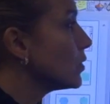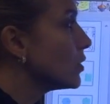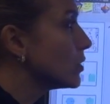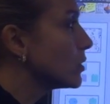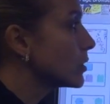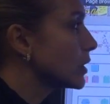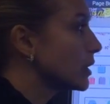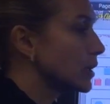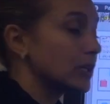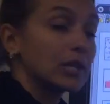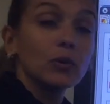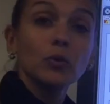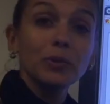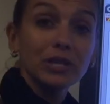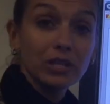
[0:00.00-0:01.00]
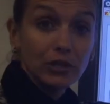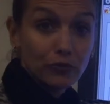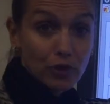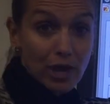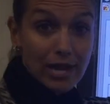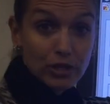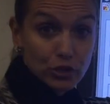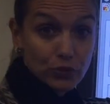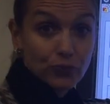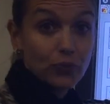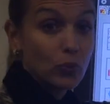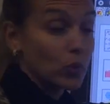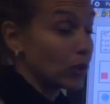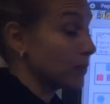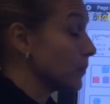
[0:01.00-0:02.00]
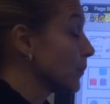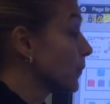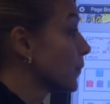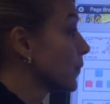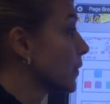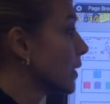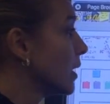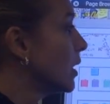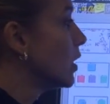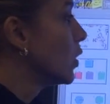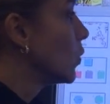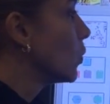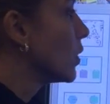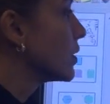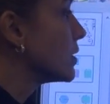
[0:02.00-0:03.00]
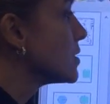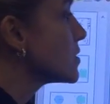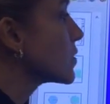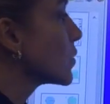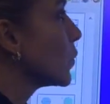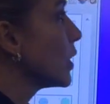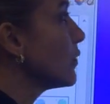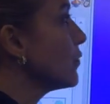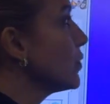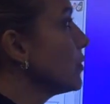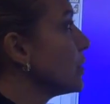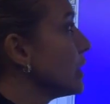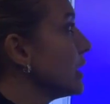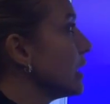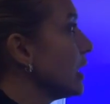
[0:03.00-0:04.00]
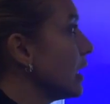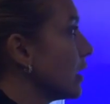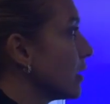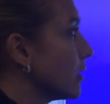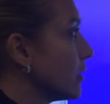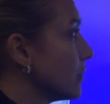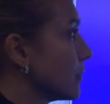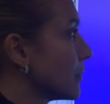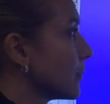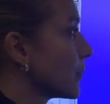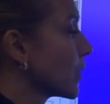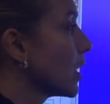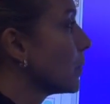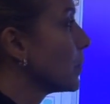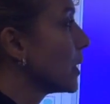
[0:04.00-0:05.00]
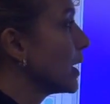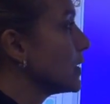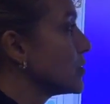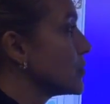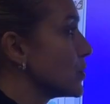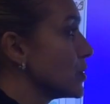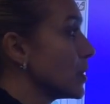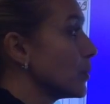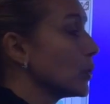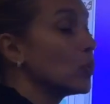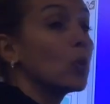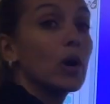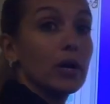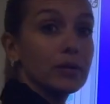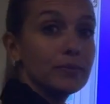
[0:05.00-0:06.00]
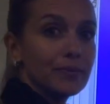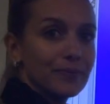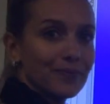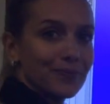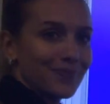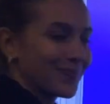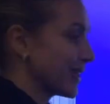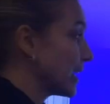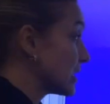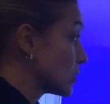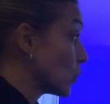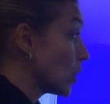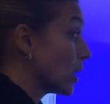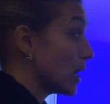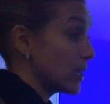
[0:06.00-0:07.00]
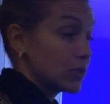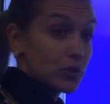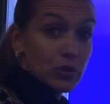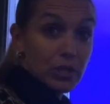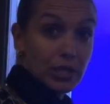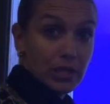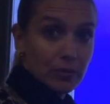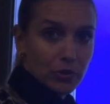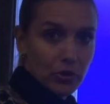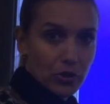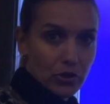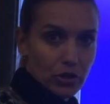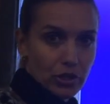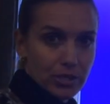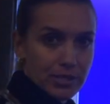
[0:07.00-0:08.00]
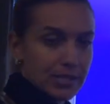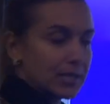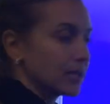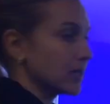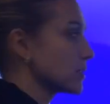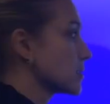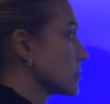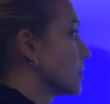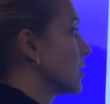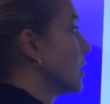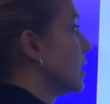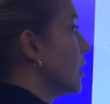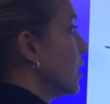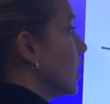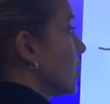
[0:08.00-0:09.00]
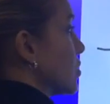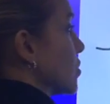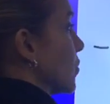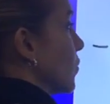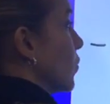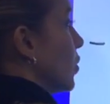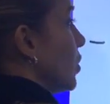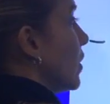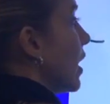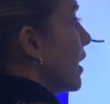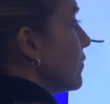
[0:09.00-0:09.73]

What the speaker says: will be in a fraction form. Well, the square root in here applies to the number 1 as well as to the number 36. So what do you